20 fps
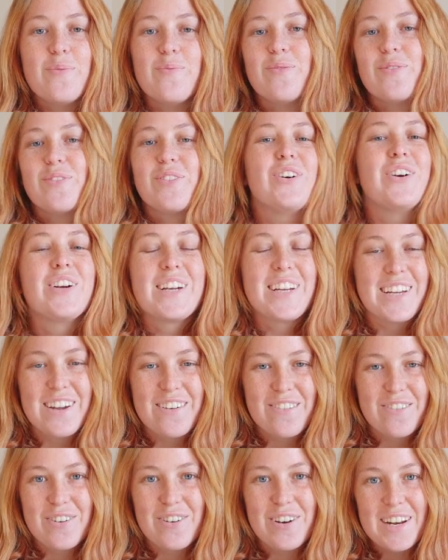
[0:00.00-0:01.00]
Good morning
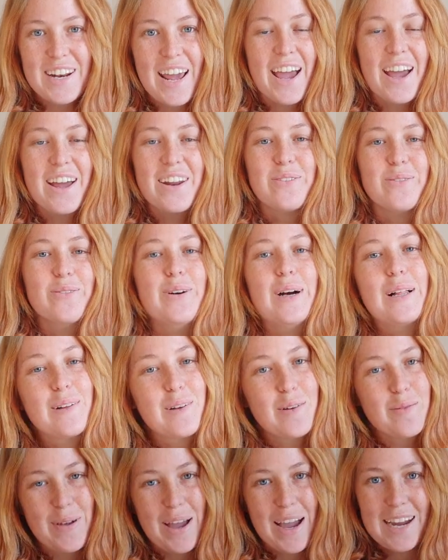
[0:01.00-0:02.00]
everyone and
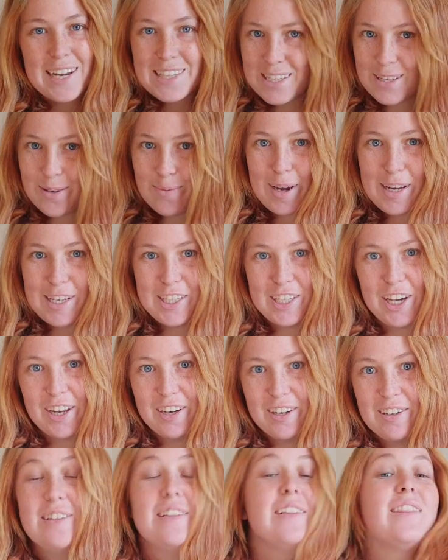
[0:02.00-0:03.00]
welcome back to my
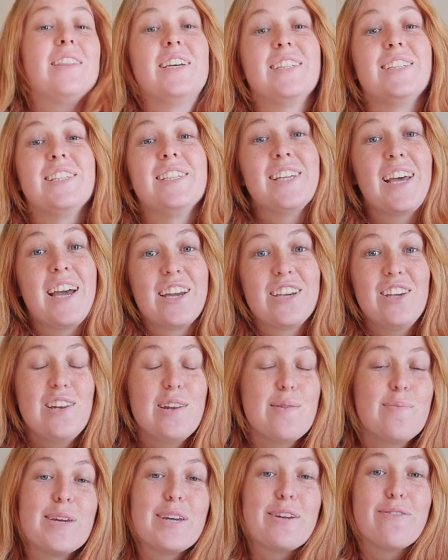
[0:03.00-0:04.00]
channel. This is actually
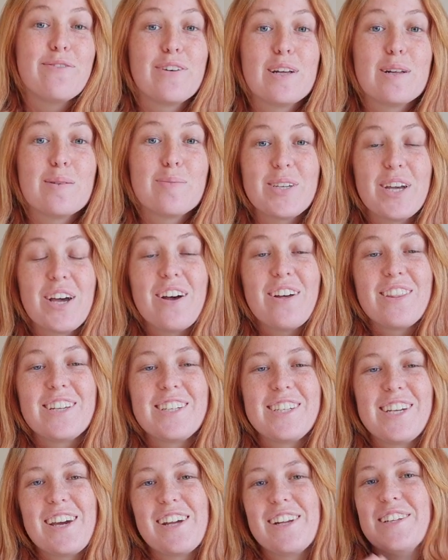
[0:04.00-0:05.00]
being filmed on the
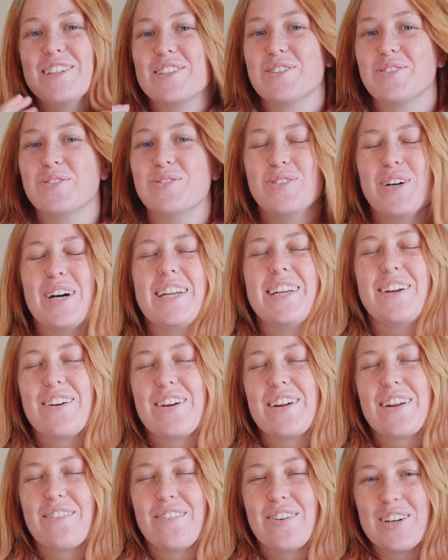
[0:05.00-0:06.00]
channel's one year
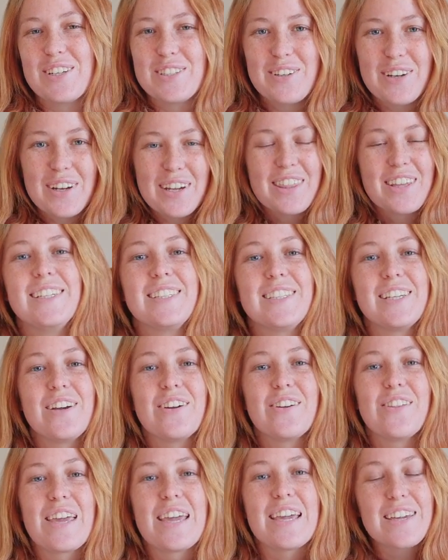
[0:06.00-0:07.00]
anniversary, so
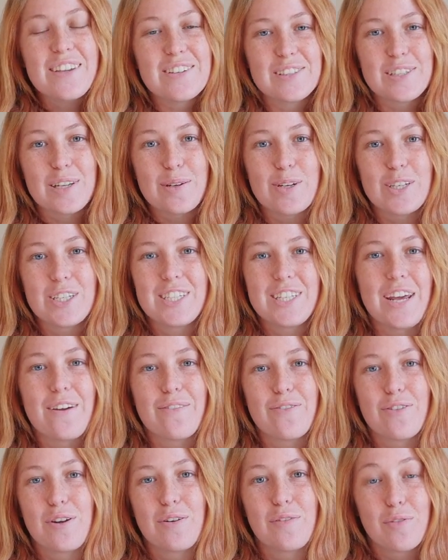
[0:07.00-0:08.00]
thank you so much to
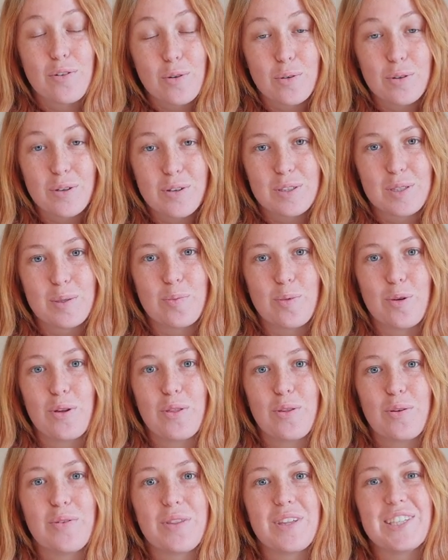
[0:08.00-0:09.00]
everyone for all your support
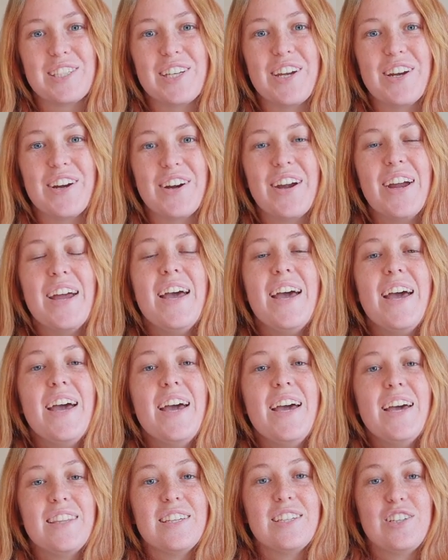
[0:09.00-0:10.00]
through this year.
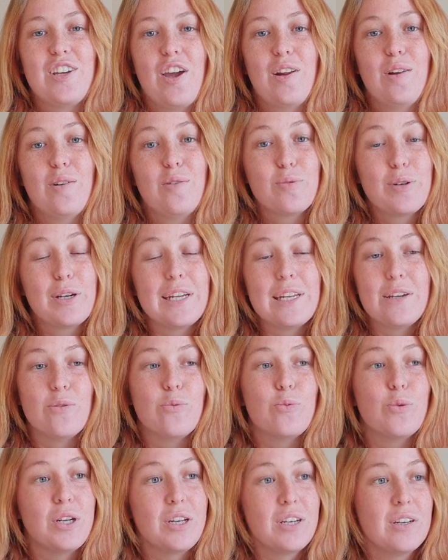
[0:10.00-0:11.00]
This channel really
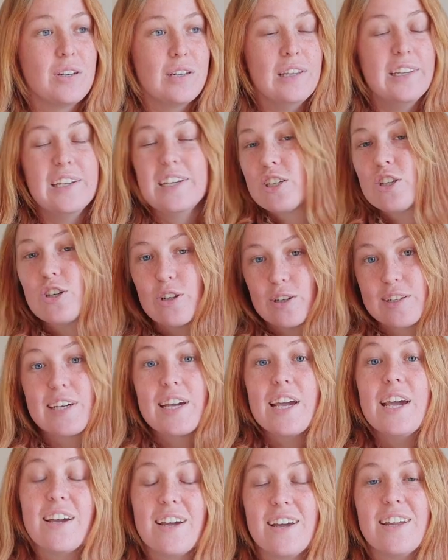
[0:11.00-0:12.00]
would
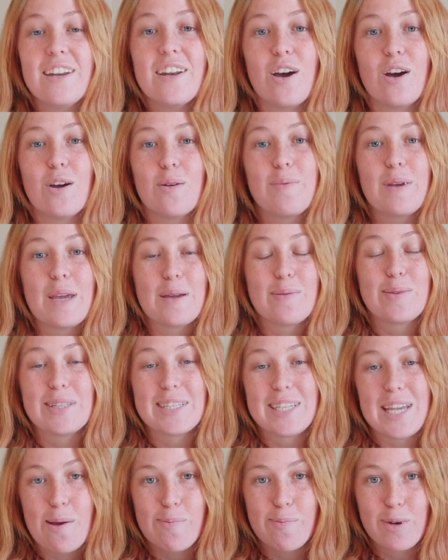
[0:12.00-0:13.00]
literally not be able
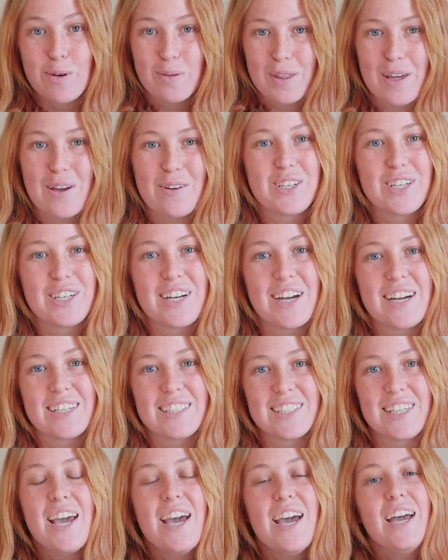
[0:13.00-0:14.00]
to happen without you guys,
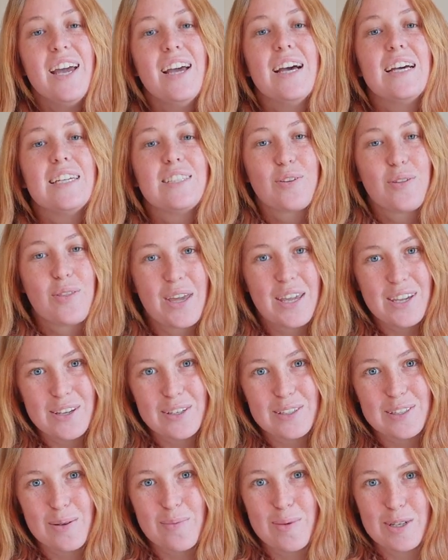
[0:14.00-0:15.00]
so thank you
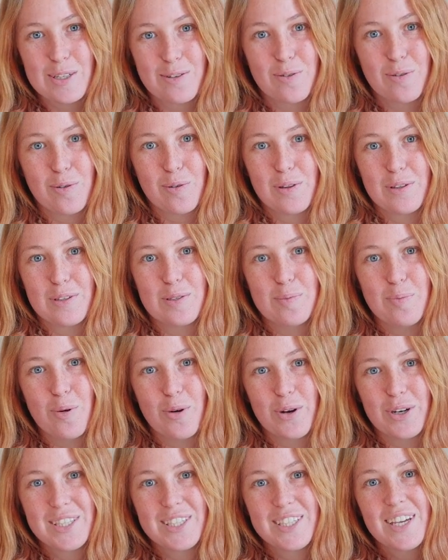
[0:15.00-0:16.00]
so much for all the
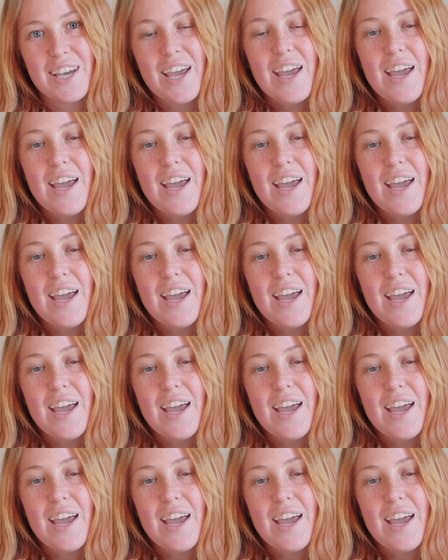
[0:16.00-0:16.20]
support.